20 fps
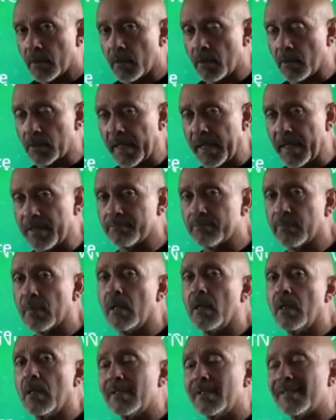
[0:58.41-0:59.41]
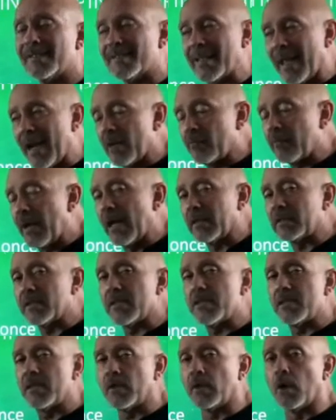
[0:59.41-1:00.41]
Okay. Static routes
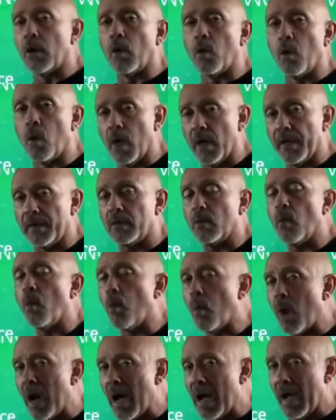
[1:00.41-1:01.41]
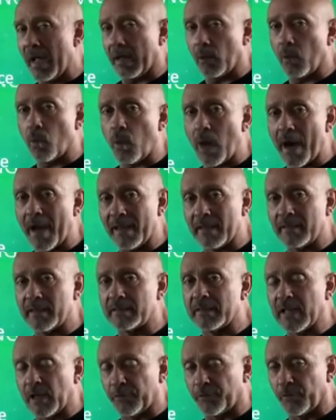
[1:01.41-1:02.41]
is 0 or 1. Why? Why
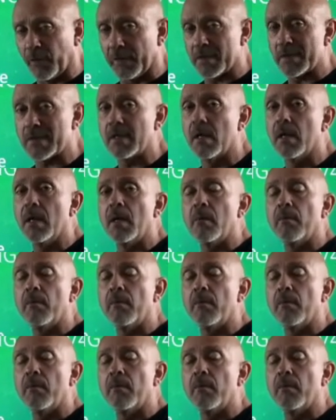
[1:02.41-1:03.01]
the difference?